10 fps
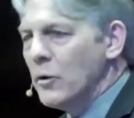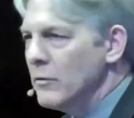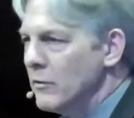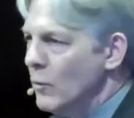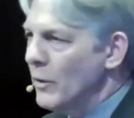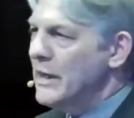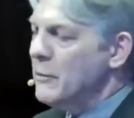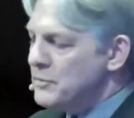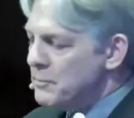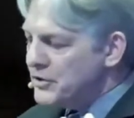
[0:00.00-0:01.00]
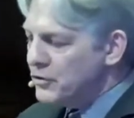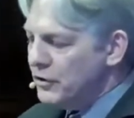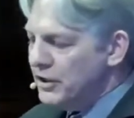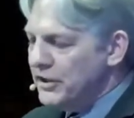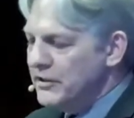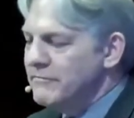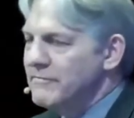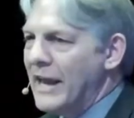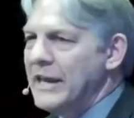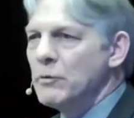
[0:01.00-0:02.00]
Remember when he was mistreated
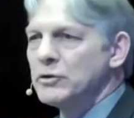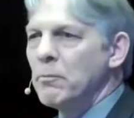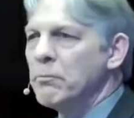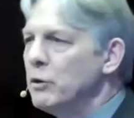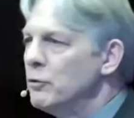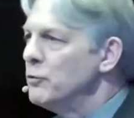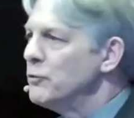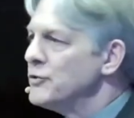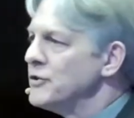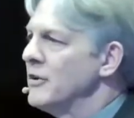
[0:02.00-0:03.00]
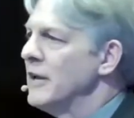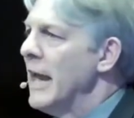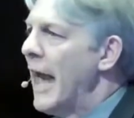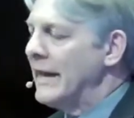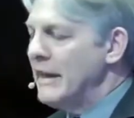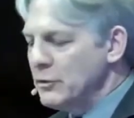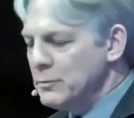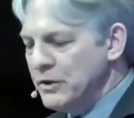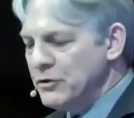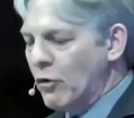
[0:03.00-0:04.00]
and he was abused and he
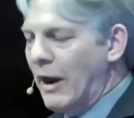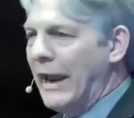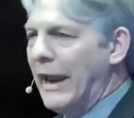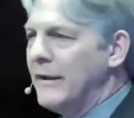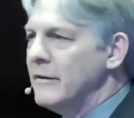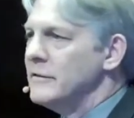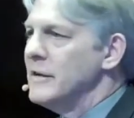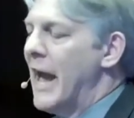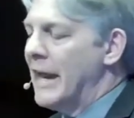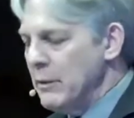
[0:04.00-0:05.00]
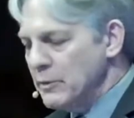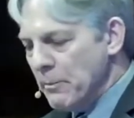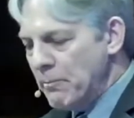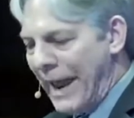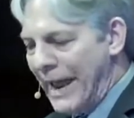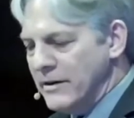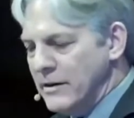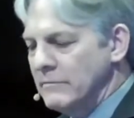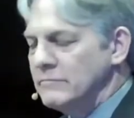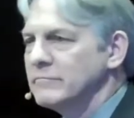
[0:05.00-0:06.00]
was betrayed and he was
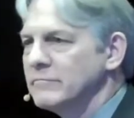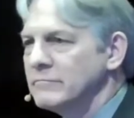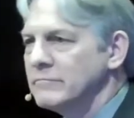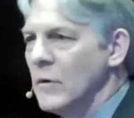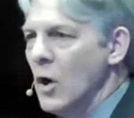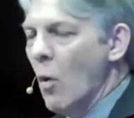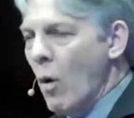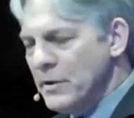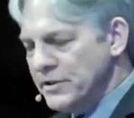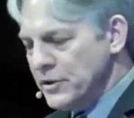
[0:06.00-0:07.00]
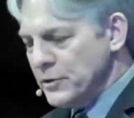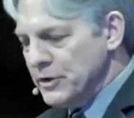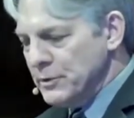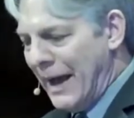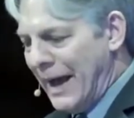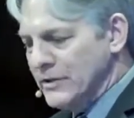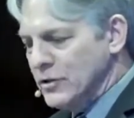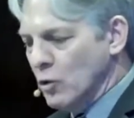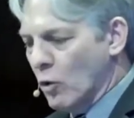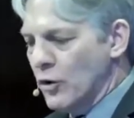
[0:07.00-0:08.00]
abandoned? What was his
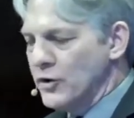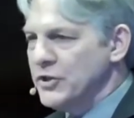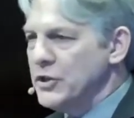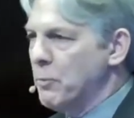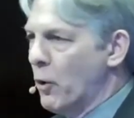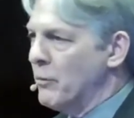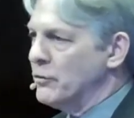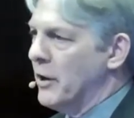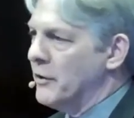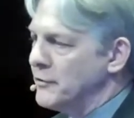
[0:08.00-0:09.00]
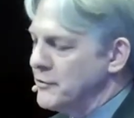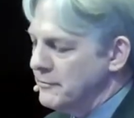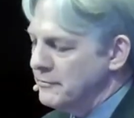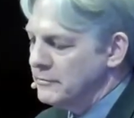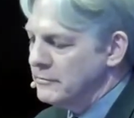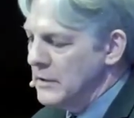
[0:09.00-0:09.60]
response towards his perpetrators?